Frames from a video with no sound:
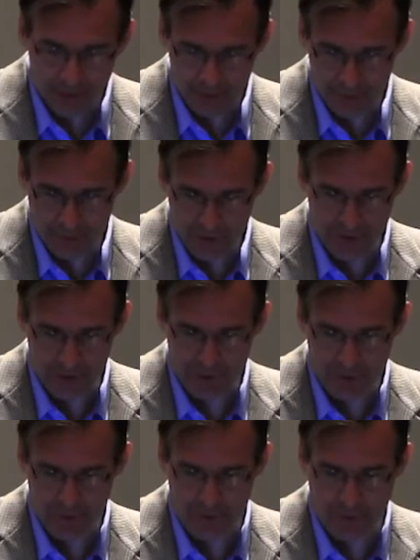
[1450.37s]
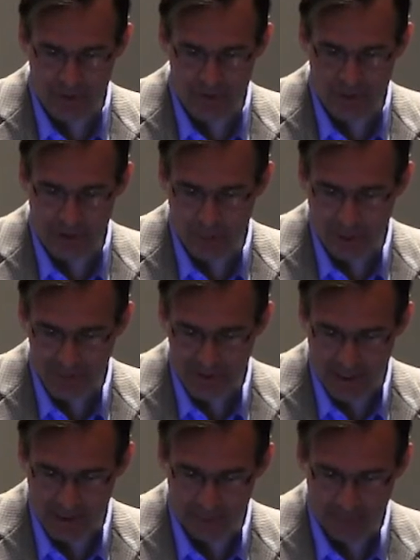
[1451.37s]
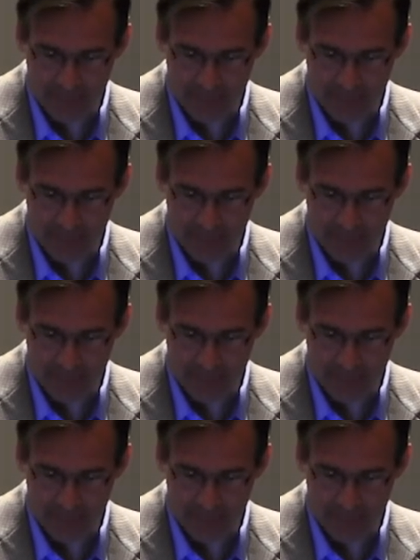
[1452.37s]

So this is just from the Shell website.